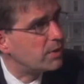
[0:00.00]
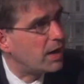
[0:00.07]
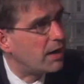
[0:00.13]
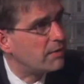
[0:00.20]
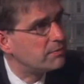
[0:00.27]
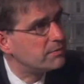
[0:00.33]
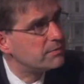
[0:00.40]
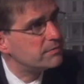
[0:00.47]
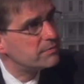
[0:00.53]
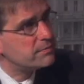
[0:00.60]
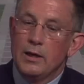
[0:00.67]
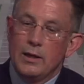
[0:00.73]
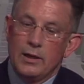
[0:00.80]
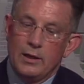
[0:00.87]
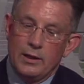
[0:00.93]
So,
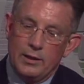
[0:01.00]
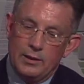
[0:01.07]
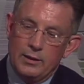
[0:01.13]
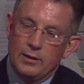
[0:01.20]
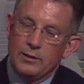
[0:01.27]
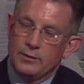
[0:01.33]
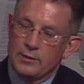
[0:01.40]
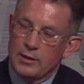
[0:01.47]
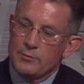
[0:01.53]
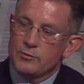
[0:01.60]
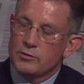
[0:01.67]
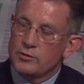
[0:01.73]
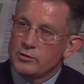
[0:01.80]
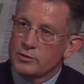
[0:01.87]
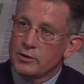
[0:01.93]
in times
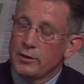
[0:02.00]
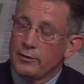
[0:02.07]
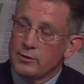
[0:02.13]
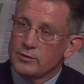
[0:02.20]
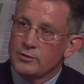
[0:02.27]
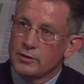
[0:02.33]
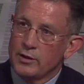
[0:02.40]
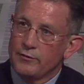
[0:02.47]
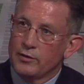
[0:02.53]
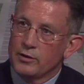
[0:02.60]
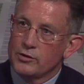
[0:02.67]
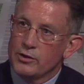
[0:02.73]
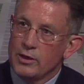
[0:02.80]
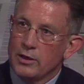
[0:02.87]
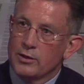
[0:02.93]
it's a
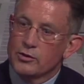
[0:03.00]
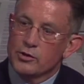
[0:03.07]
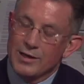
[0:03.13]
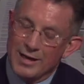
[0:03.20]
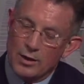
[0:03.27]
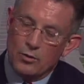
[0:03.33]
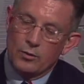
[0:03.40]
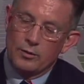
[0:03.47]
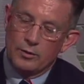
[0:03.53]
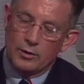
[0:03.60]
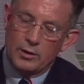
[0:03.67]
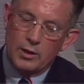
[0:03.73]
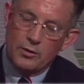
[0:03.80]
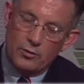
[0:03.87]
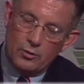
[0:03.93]
significant challenge. Now,
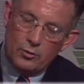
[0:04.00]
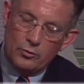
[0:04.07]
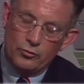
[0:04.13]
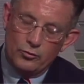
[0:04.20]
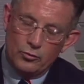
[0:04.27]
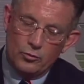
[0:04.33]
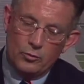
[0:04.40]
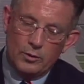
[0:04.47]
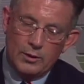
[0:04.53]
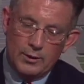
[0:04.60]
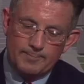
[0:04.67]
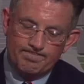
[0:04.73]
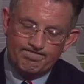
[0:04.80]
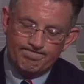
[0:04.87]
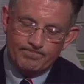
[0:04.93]
there are those who,
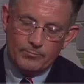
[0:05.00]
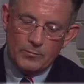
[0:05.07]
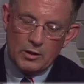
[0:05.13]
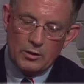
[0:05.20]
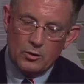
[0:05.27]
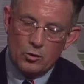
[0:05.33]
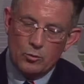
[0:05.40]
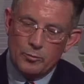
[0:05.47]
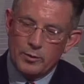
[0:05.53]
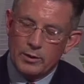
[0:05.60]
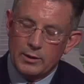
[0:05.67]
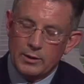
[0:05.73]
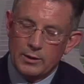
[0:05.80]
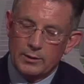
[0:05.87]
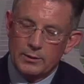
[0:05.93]
will
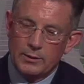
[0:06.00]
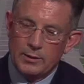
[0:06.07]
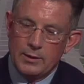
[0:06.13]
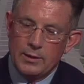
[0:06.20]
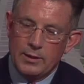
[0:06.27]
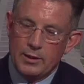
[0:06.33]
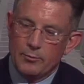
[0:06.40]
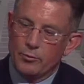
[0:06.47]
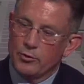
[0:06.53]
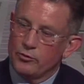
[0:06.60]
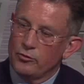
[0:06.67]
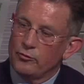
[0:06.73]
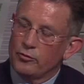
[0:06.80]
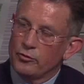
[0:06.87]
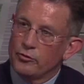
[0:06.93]
be in
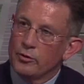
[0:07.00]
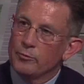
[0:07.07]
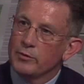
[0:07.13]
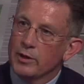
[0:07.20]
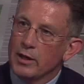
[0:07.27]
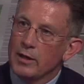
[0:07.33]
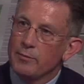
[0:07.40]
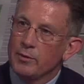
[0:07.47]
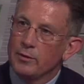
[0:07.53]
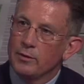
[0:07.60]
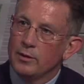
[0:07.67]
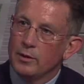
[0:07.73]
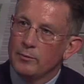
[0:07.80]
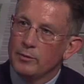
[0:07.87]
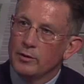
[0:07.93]
prison for some time,
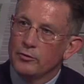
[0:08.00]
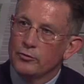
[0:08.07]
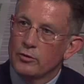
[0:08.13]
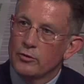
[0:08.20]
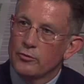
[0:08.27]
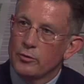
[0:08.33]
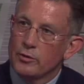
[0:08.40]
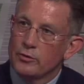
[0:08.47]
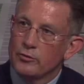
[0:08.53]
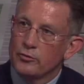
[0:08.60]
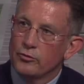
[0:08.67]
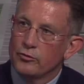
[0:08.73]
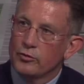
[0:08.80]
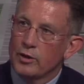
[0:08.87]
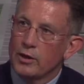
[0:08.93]
and because they're a threat to
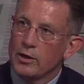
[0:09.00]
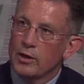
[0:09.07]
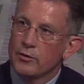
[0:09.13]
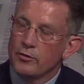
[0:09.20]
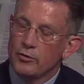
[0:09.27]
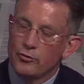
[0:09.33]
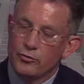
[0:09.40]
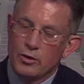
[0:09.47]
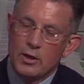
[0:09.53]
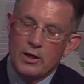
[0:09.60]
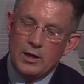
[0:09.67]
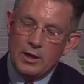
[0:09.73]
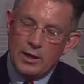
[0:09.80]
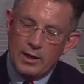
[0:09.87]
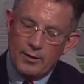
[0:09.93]
society. Others
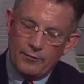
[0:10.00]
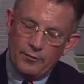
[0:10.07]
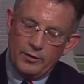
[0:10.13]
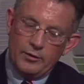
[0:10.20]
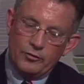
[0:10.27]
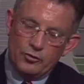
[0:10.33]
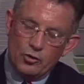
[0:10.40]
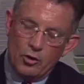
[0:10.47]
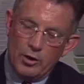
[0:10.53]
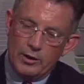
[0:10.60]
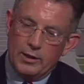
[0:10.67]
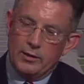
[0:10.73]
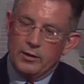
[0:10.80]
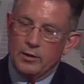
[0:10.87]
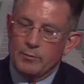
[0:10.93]
it's dawned
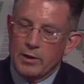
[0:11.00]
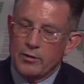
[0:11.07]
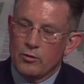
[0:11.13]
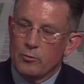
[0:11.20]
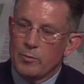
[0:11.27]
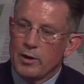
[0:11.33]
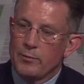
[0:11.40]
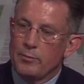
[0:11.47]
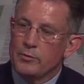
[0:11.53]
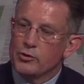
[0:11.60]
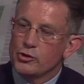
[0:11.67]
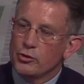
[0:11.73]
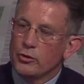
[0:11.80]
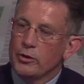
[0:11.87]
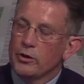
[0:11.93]
on them either by
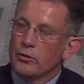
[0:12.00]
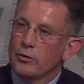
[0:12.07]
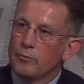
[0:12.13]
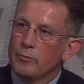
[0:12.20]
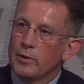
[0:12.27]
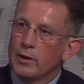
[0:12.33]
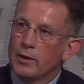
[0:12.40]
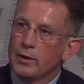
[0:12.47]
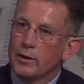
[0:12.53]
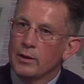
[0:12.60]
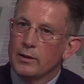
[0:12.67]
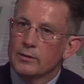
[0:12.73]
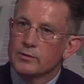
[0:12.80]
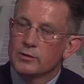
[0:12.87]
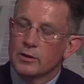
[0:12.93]
maturity or
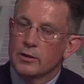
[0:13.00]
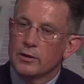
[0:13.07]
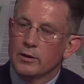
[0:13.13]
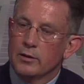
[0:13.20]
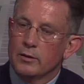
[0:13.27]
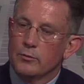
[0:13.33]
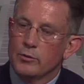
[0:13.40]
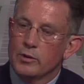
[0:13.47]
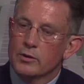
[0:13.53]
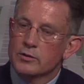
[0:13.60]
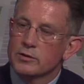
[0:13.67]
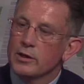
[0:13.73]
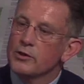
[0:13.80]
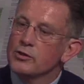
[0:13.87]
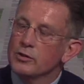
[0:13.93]
by suddenly a
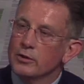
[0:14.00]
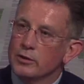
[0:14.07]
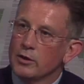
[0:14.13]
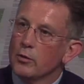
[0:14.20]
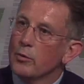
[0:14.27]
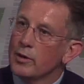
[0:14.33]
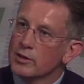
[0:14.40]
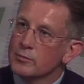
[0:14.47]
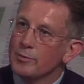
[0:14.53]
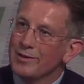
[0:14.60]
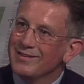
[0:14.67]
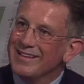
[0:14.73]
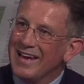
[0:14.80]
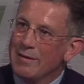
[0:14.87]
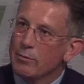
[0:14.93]
realization that they don't want to
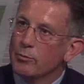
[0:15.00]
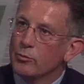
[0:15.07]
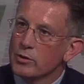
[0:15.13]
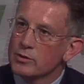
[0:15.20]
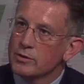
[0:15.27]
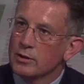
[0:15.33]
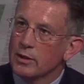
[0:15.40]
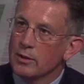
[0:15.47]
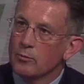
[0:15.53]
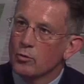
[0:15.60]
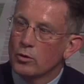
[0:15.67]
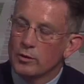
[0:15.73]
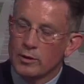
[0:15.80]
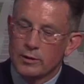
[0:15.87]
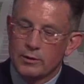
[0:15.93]
spend time in prison
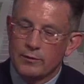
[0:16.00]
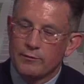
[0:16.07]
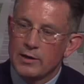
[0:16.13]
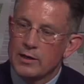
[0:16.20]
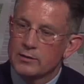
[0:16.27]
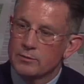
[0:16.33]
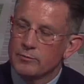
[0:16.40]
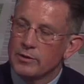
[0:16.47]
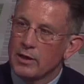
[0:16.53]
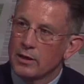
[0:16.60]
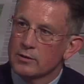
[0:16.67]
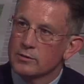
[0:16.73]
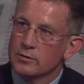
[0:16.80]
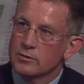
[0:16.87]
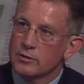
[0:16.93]
anymore. That they've got some
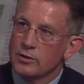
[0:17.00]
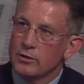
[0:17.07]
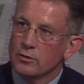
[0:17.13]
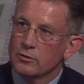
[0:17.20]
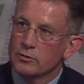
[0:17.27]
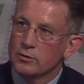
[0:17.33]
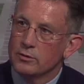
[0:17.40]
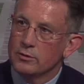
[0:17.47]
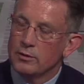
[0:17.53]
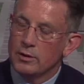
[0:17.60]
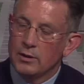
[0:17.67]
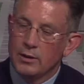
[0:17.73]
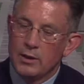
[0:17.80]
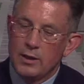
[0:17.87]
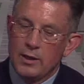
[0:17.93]
talents and skills, and
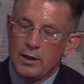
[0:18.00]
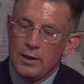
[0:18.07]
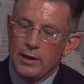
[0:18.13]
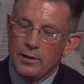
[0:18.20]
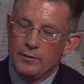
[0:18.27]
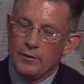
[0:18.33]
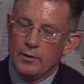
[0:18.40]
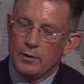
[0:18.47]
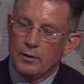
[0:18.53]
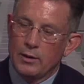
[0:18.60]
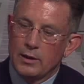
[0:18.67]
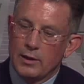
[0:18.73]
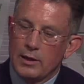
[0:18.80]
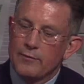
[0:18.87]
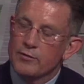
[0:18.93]
they'll
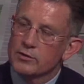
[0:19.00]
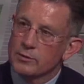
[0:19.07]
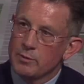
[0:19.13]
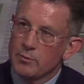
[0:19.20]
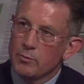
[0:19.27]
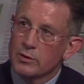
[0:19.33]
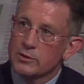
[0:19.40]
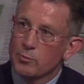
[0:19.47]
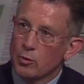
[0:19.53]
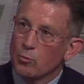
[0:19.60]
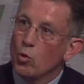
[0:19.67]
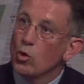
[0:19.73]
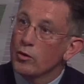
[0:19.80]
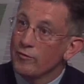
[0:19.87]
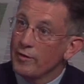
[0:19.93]
obviously be much more
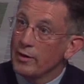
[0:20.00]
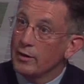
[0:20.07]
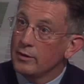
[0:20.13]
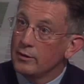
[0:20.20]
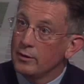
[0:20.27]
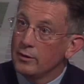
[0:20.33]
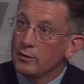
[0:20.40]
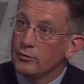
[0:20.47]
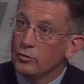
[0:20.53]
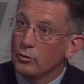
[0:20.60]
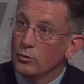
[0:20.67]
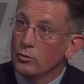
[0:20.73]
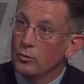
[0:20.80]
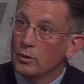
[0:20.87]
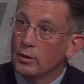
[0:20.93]
motivated
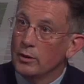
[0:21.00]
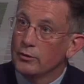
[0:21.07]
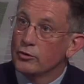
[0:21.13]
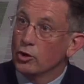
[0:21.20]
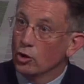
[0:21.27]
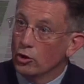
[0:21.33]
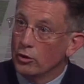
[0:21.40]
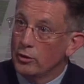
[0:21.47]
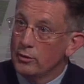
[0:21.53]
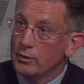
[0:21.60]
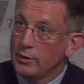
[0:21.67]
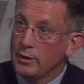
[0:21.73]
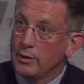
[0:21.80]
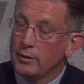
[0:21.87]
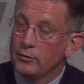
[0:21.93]
to
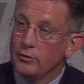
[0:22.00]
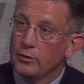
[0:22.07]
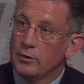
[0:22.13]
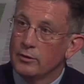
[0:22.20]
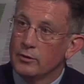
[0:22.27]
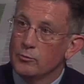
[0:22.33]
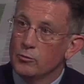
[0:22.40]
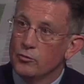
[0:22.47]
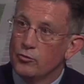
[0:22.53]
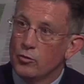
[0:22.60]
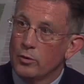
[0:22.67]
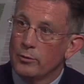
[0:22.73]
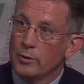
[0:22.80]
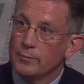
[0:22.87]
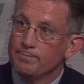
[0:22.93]
learn and to move forward.